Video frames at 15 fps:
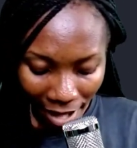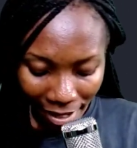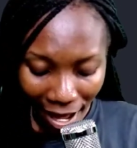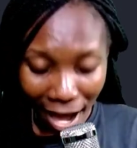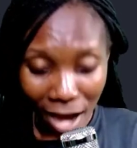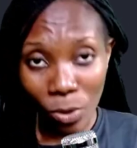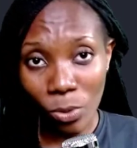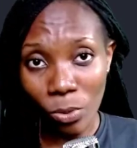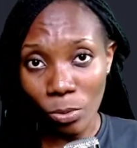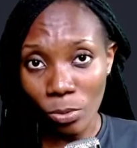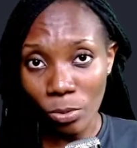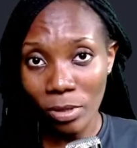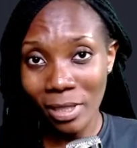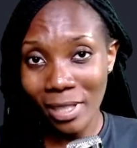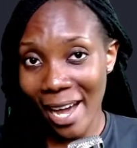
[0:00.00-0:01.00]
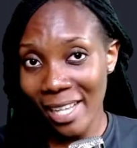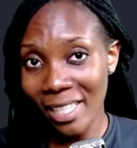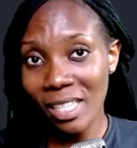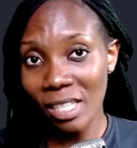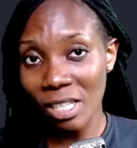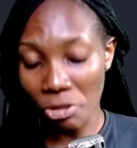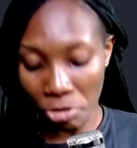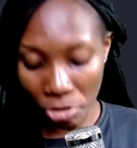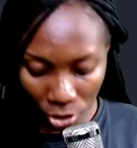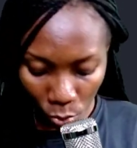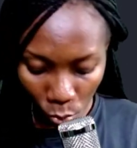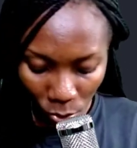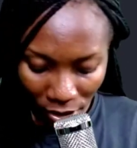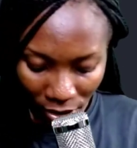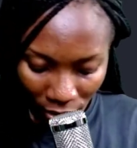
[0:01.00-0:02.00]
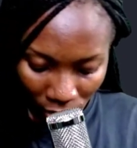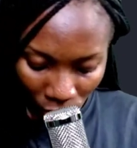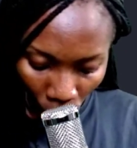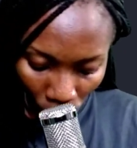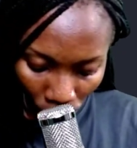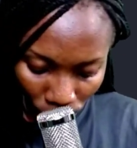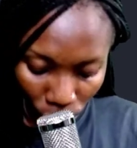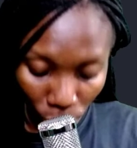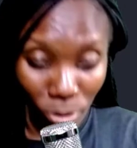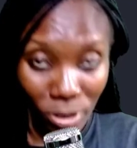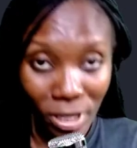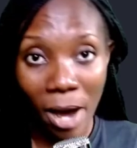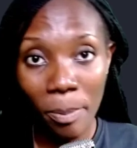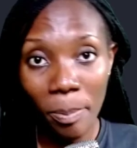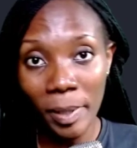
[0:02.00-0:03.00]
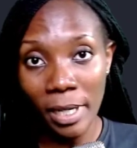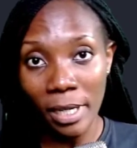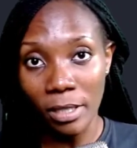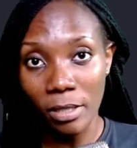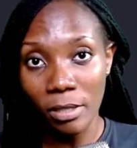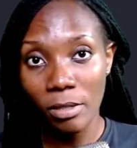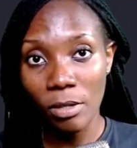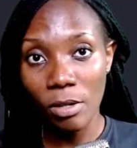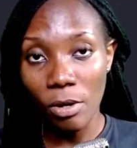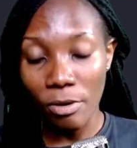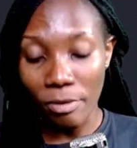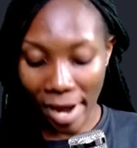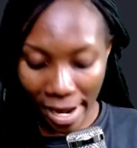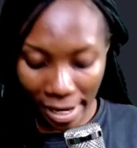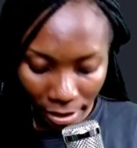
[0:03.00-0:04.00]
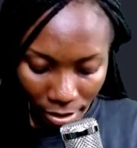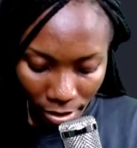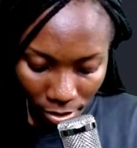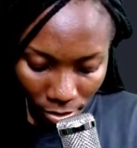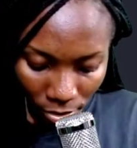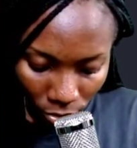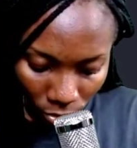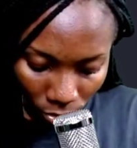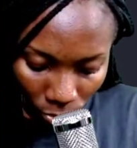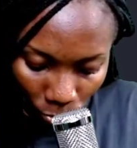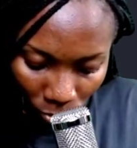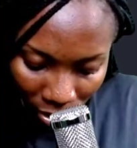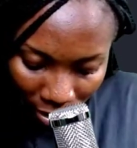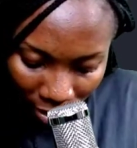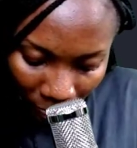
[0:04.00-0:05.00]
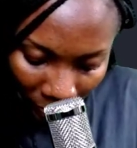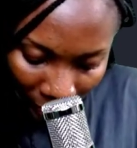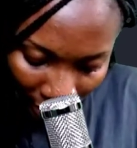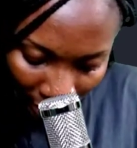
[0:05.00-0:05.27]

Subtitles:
an angle 90 degrees with the horizontal plane, right? With this